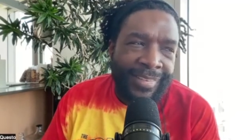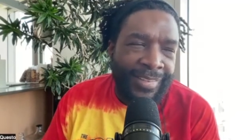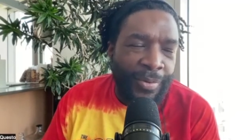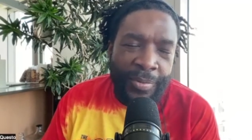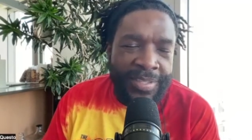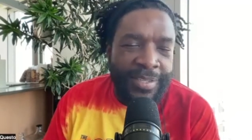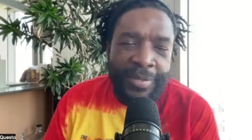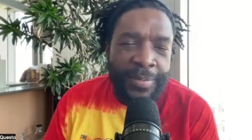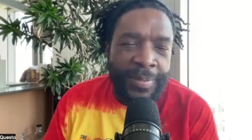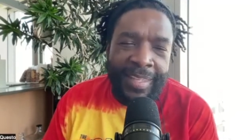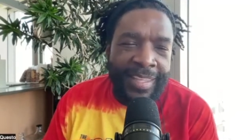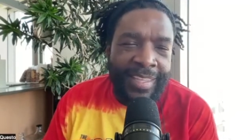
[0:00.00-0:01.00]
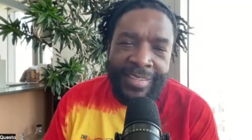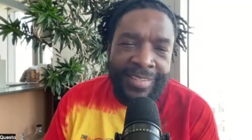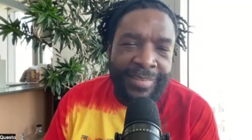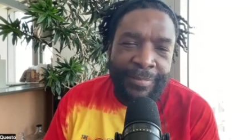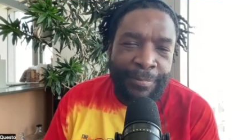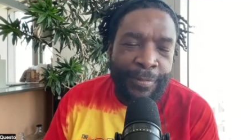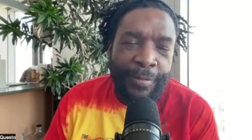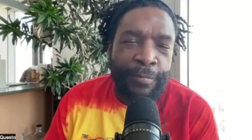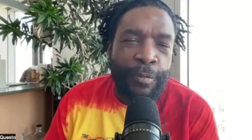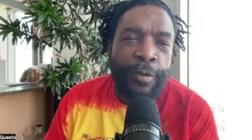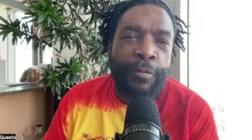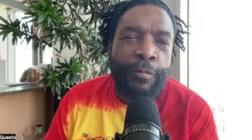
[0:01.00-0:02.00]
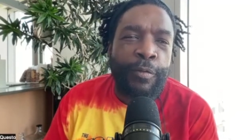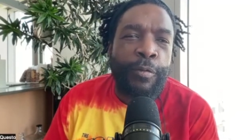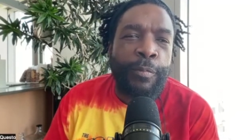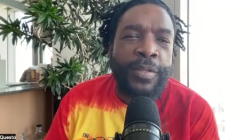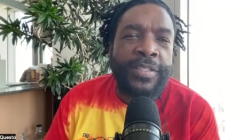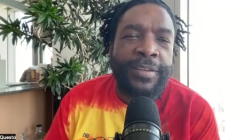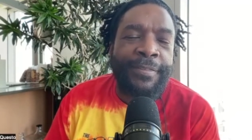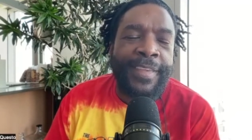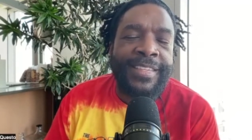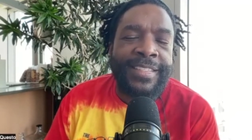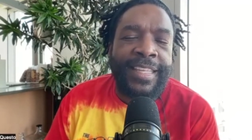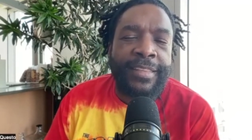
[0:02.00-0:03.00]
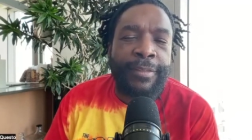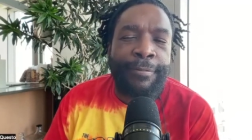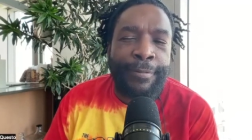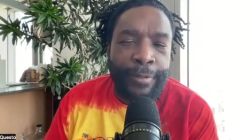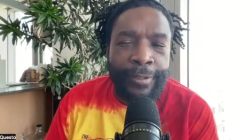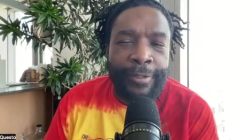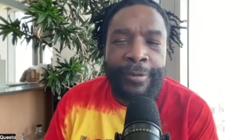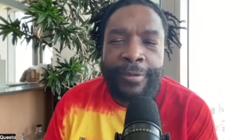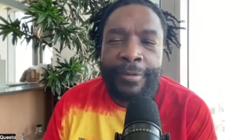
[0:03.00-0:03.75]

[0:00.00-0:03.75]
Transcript: No one deals with the hits. Real real music fans like the filler.